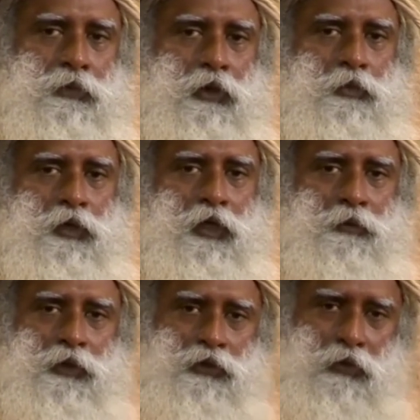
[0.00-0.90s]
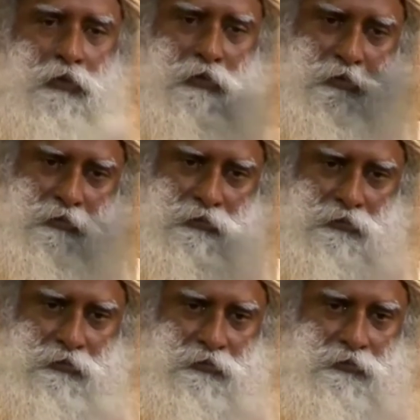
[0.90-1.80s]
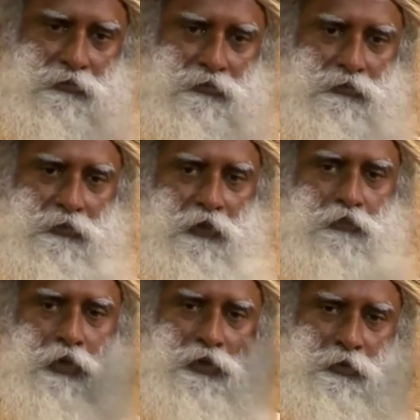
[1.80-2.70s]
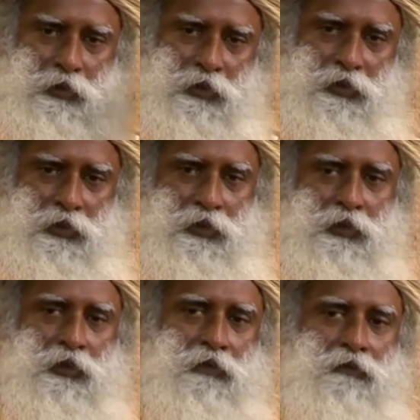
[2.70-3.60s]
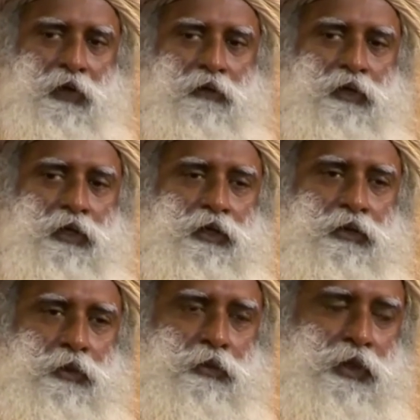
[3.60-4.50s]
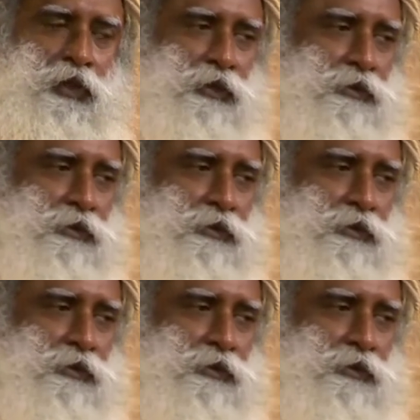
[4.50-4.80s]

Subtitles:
opening up a door of possibility for every other human being.